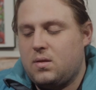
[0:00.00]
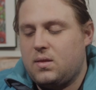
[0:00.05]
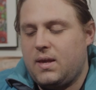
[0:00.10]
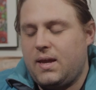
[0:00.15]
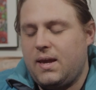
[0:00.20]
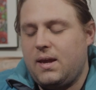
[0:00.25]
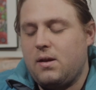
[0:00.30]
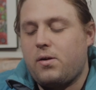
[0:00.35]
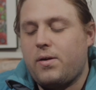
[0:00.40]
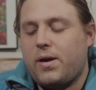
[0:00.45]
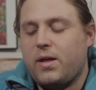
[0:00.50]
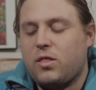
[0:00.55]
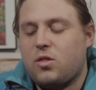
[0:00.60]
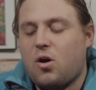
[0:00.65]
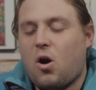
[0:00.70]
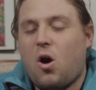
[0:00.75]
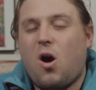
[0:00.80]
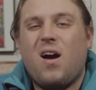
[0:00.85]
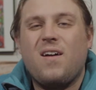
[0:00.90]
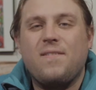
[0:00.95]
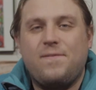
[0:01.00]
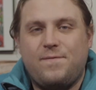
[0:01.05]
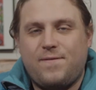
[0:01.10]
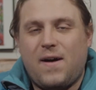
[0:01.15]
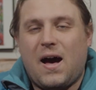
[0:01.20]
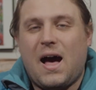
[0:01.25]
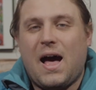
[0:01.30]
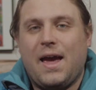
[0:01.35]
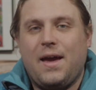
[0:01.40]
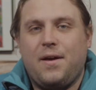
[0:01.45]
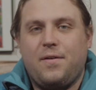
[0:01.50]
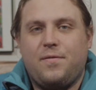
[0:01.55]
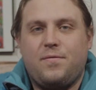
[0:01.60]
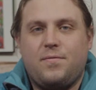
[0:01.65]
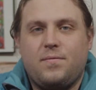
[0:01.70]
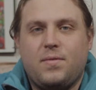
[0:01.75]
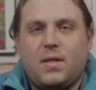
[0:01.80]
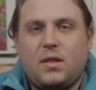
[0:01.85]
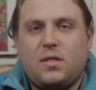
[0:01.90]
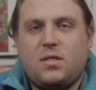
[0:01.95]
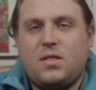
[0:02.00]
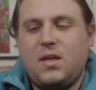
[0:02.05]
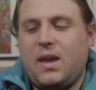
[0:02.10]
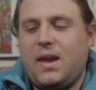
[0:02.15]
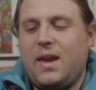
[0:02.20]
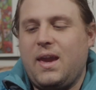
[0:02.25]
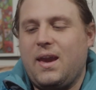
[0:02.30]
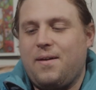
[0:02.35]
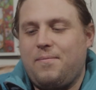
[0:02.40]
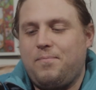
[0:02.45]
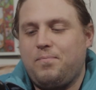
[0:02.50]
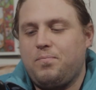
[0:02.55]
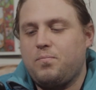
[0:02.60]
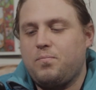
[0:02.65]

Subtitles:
The EOS R5, let's see here.